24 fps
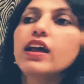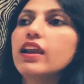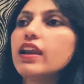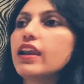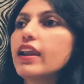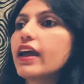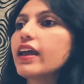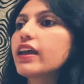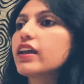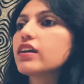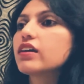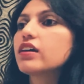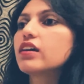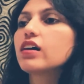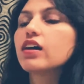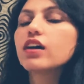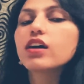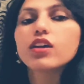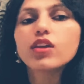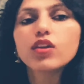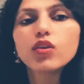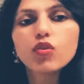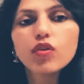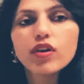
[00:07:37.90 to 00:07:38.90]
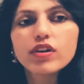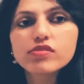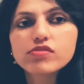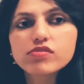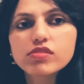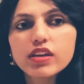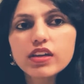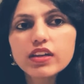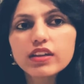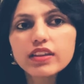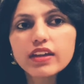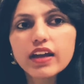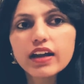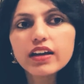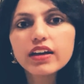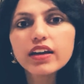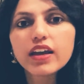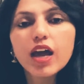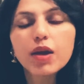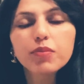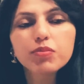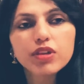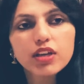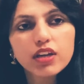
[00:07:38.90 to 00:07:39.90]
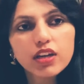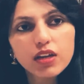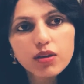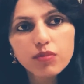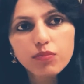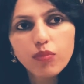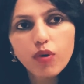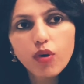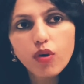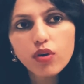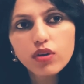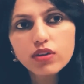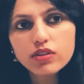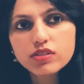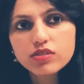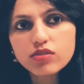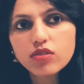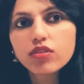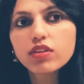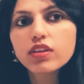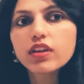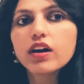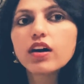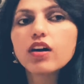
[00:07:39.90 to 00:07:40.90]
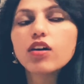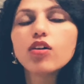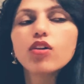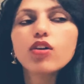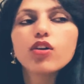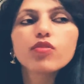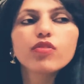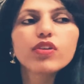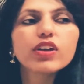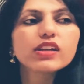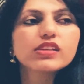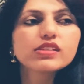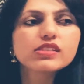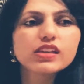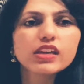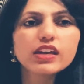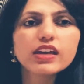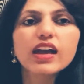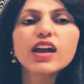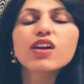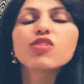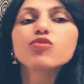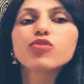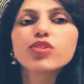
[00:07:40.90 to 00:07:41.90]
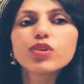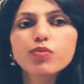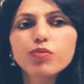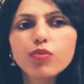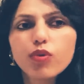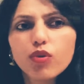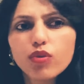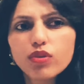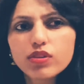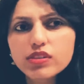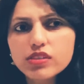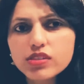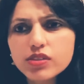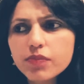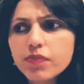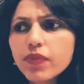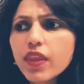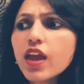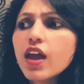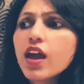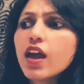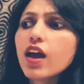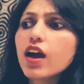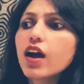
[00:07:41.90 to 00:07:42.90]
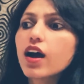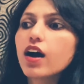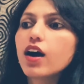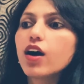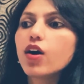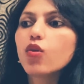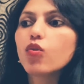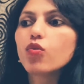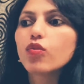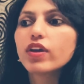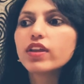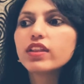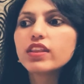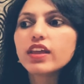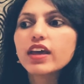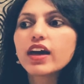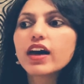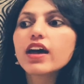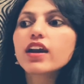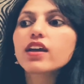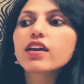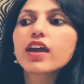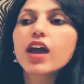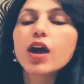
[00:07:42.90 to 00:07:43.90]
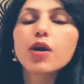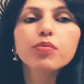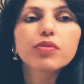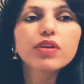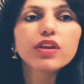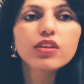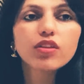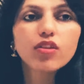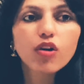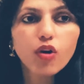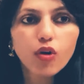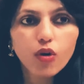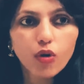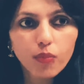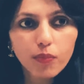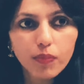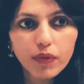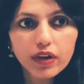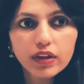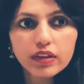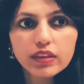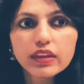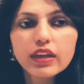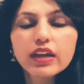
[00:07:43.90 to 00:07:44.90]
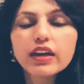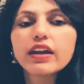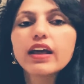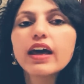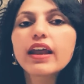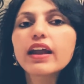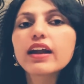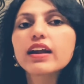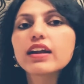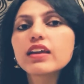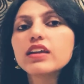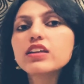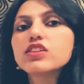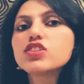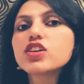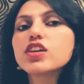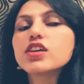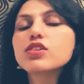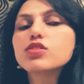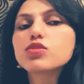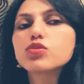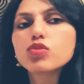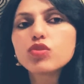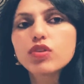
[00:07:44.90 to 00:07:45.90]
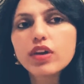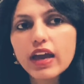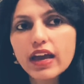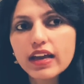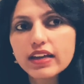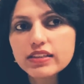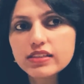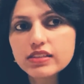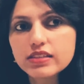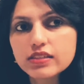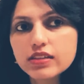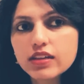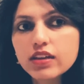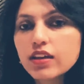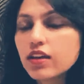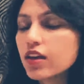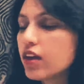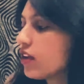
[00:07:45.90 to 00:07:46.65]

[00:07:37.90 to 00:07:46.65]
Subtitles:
like you have seen that naphthalene bowls or we can say camphor bowls, when they are kept in open, they directly change to gas.